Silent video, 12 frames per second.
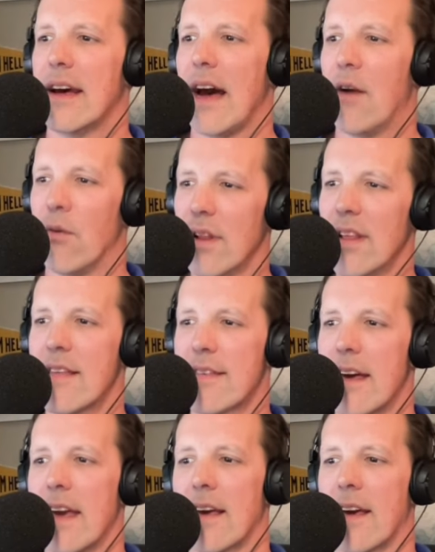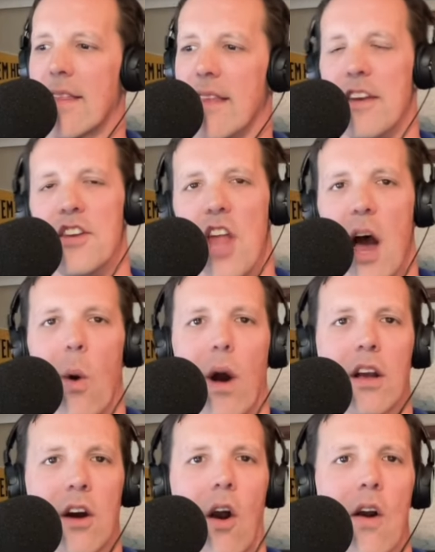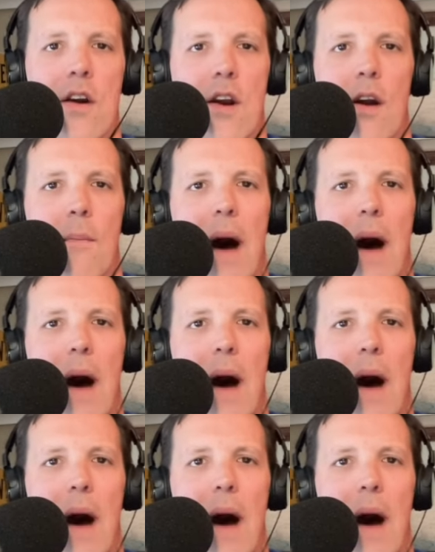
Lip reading: I really think that Noah Carter